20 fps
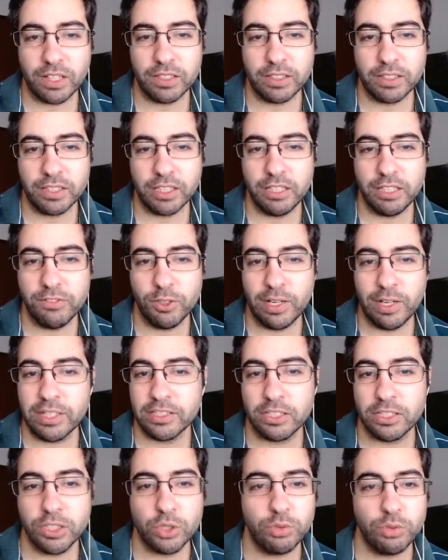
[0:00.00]
give you
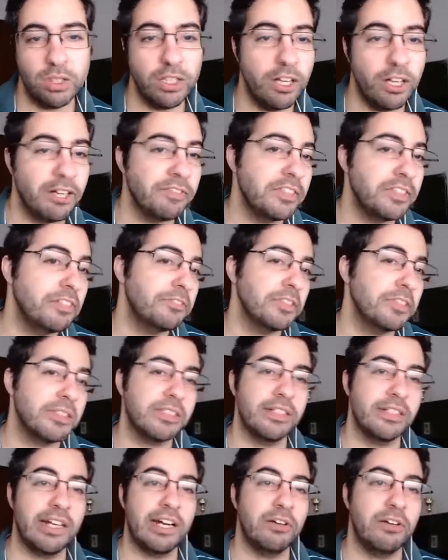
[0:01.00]
answers to a lot of different
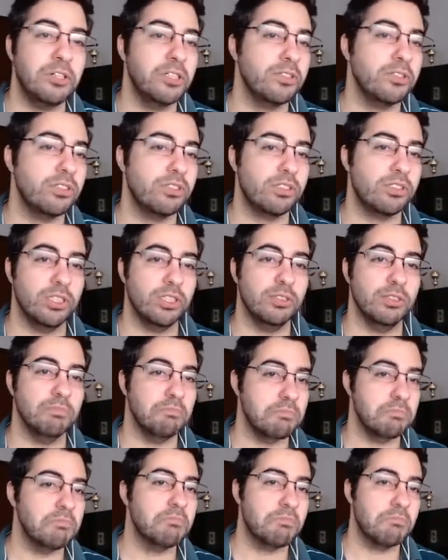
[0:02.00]
scenarios. So,
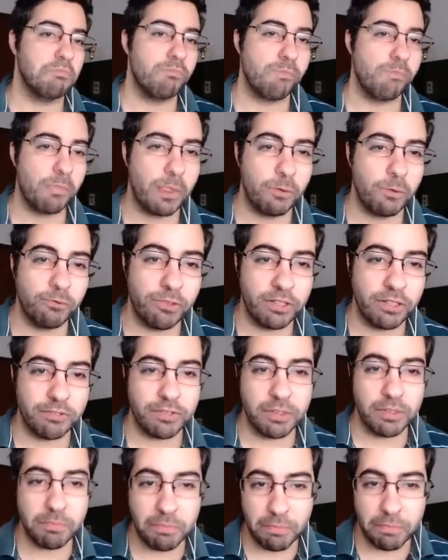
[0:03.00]
one of
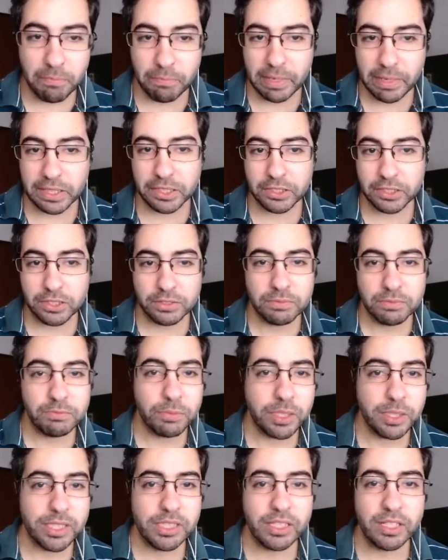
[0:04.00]
the better
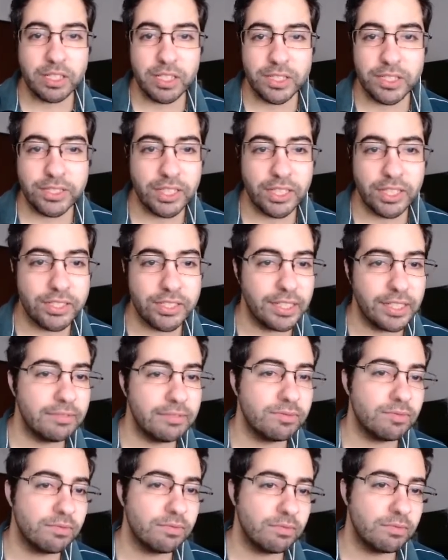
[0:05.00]
priest cards, I'd say.
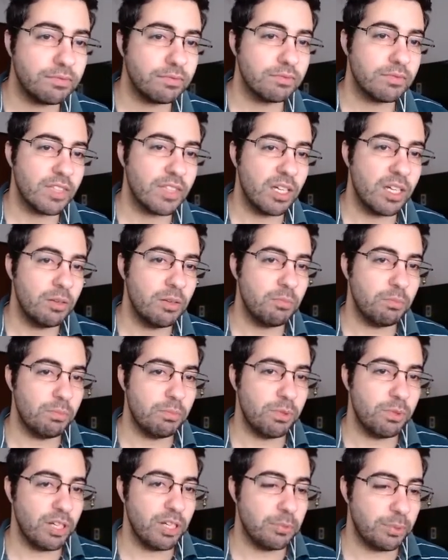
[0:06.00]

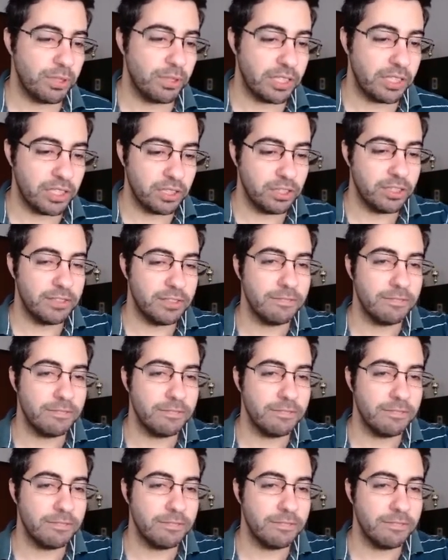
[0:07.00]
Pretty good.